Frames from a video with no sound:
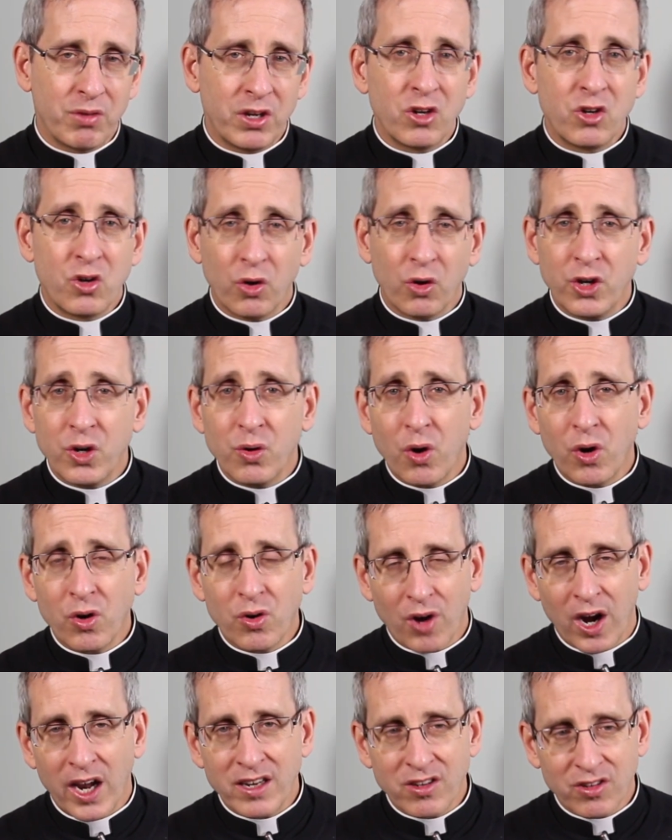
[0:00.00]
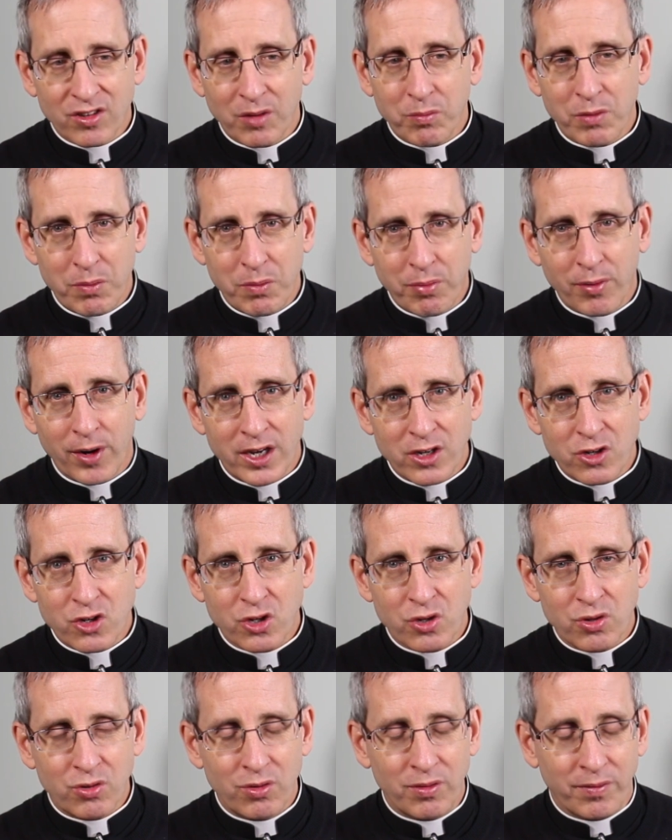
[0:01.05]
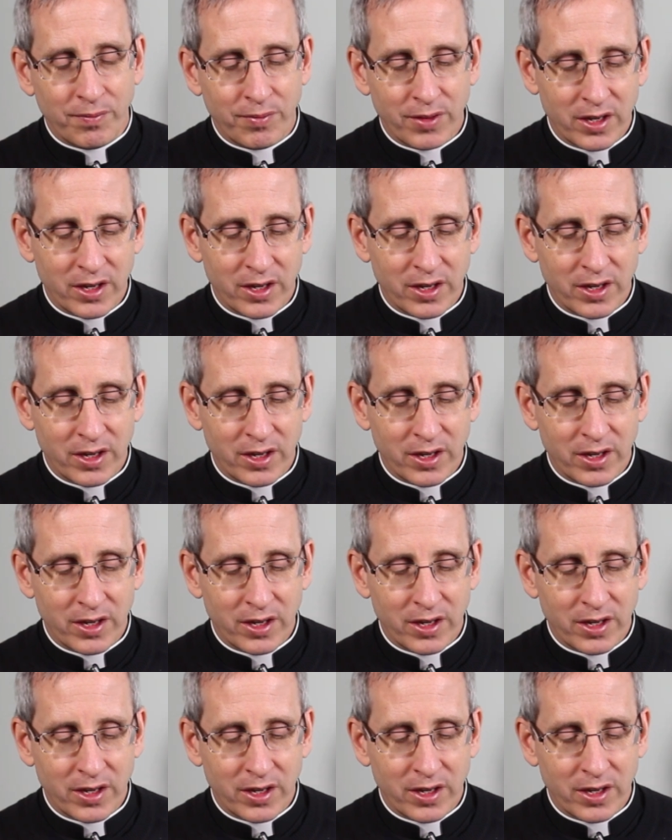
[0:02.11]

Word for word: We adore you, O Christ, and we praise you,